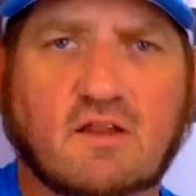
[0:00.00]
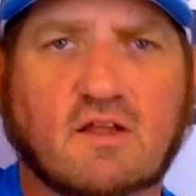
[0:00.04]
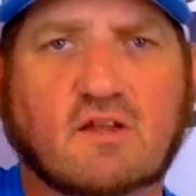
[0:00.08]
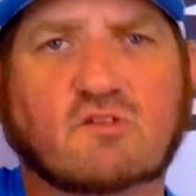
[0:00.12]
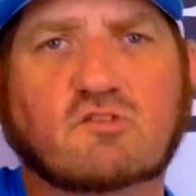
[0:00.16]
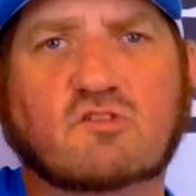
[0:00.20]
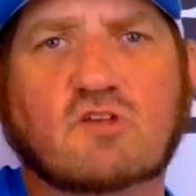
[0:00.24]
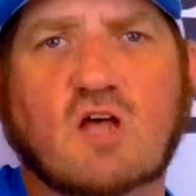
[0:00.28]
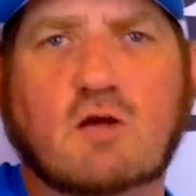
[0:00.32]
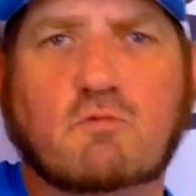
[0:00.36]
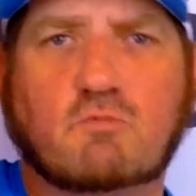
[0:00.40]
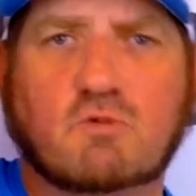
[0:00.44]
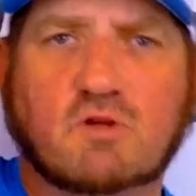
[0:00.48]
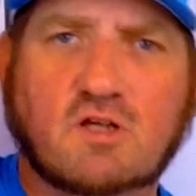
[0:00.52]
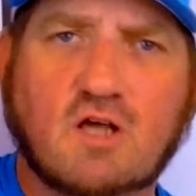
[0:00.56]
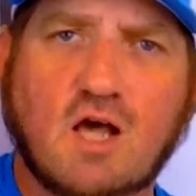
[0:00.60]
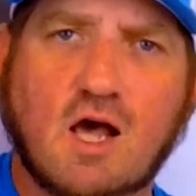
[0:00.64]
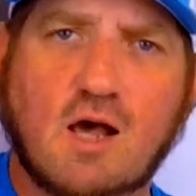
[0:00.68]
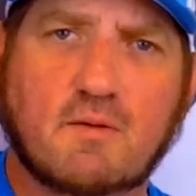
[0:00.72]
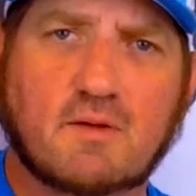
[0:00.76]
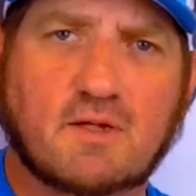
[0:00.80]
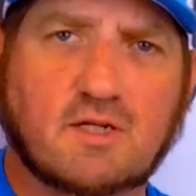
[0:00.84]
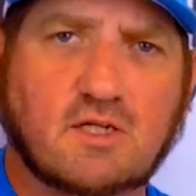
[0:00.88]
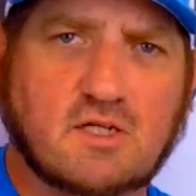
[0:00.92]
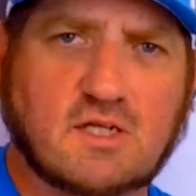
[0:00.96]
The sun would
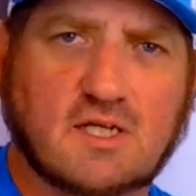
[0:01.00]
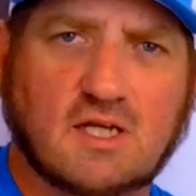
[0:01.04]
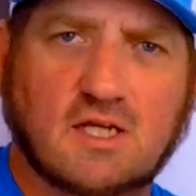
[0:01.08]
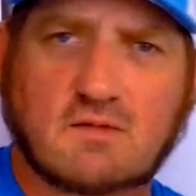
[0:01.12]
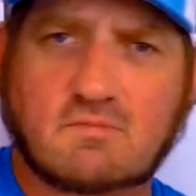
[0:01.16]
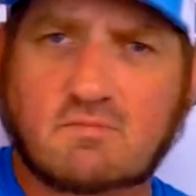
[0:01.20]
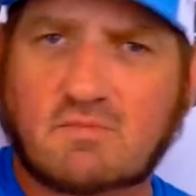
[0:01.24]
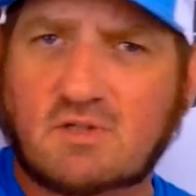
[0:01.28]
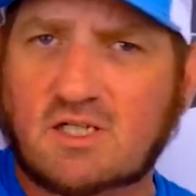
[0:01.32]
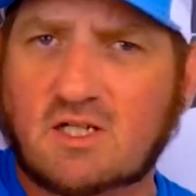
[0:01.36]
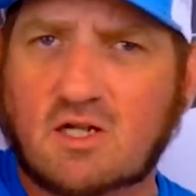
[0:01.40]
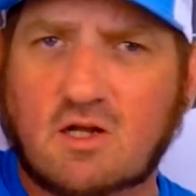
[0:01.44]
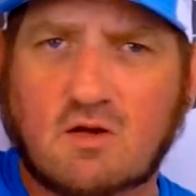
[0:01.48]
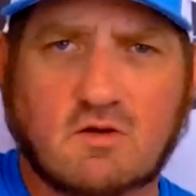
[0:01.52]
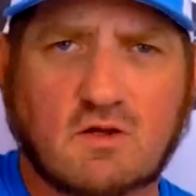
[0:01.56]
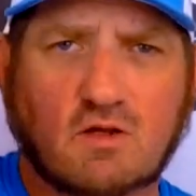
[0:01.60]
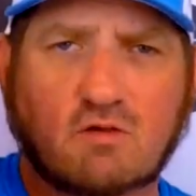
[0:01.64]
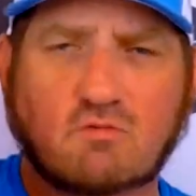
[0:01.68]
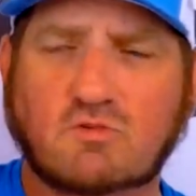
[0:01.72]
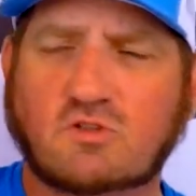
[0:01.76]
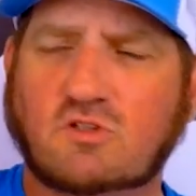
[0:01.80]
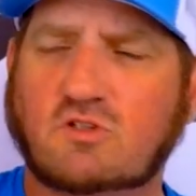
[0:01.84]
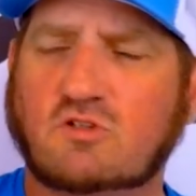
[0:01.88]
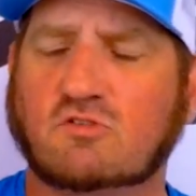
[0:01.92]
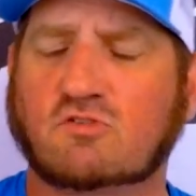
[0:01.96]
come and you get, you know, it
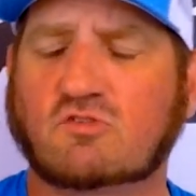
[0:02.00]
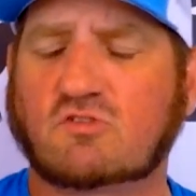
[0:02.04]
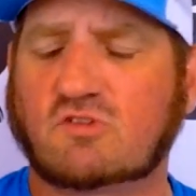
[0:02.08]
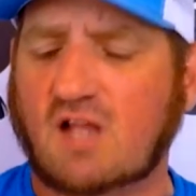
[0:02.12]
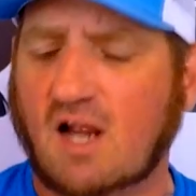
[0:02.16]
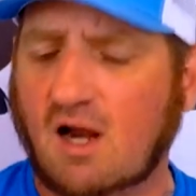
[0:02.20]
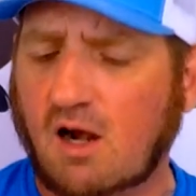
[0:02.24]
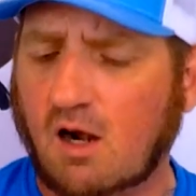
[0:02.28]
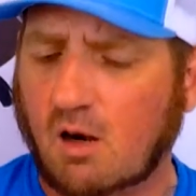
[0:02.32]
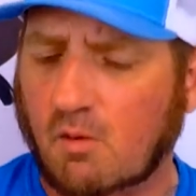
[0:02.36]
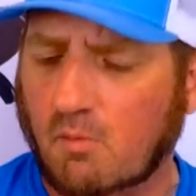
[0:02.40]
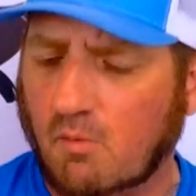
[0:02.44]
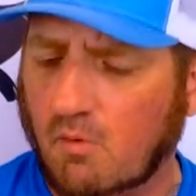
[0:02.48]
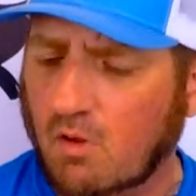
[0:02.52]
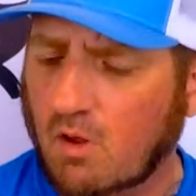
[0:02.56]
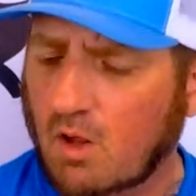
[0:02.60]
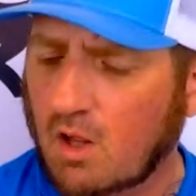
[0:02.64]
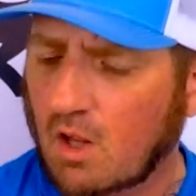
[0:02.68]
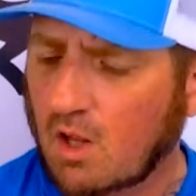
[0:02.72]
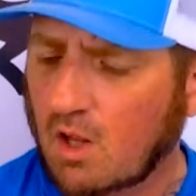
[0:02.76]
was just terrible.